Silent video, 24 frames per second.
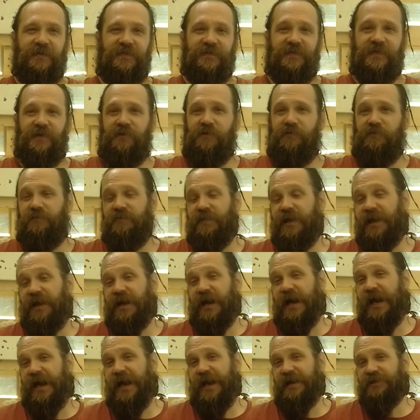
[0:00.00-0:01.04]
And
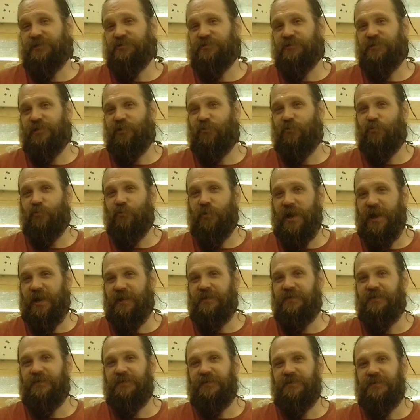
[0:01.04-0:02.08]
so, like, I actually
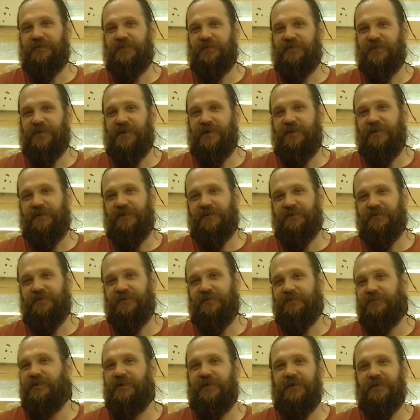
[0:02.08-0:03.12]
read the
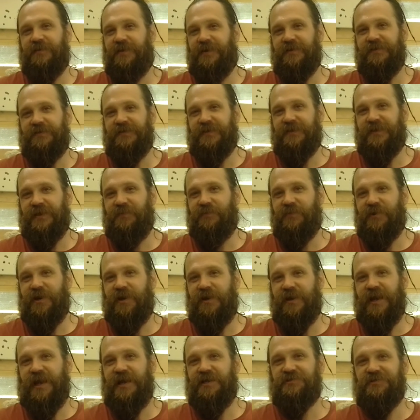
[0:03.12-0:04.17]
article, unlike
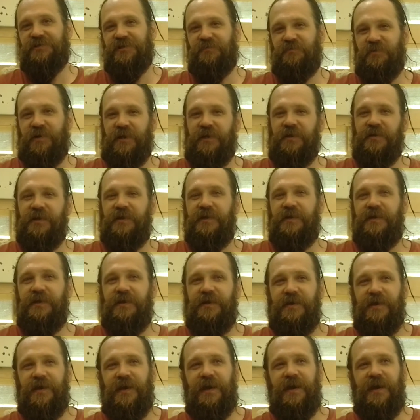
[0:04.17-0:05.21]
the Kim Kardashian
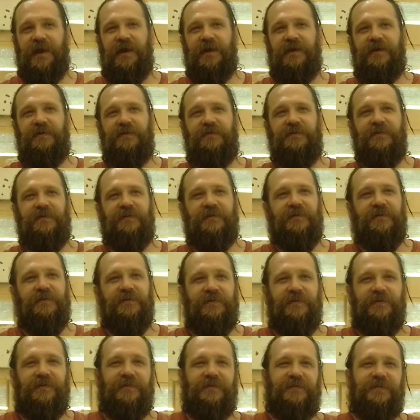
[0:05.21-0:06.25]
one,
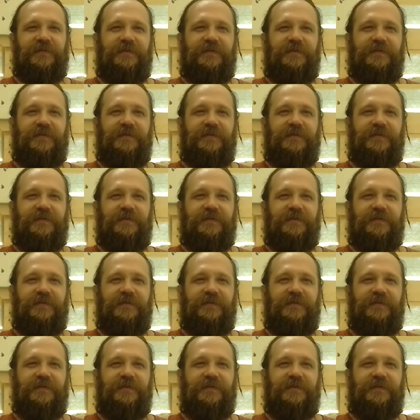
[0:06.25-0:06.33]
and